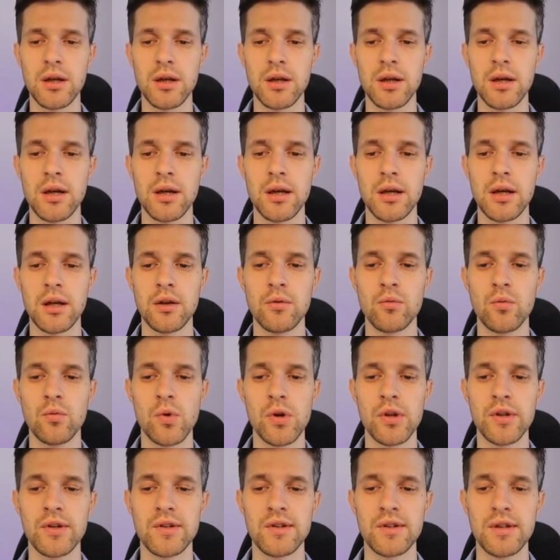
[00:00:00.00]
And
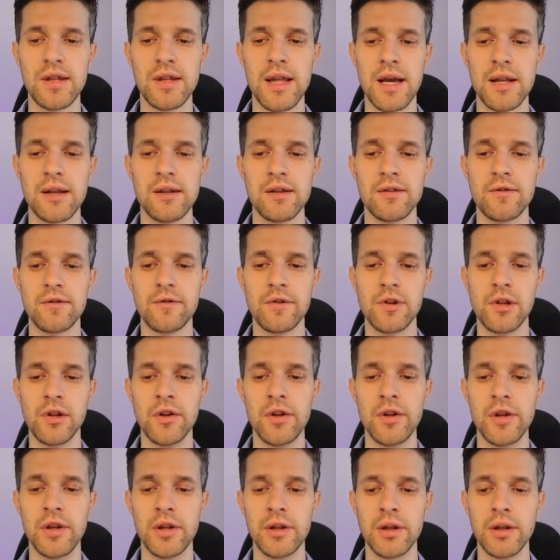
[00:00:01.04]
once that is filled
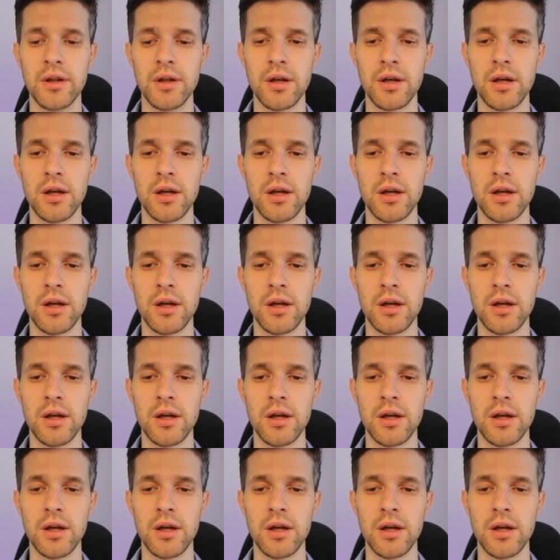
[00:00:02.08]
in,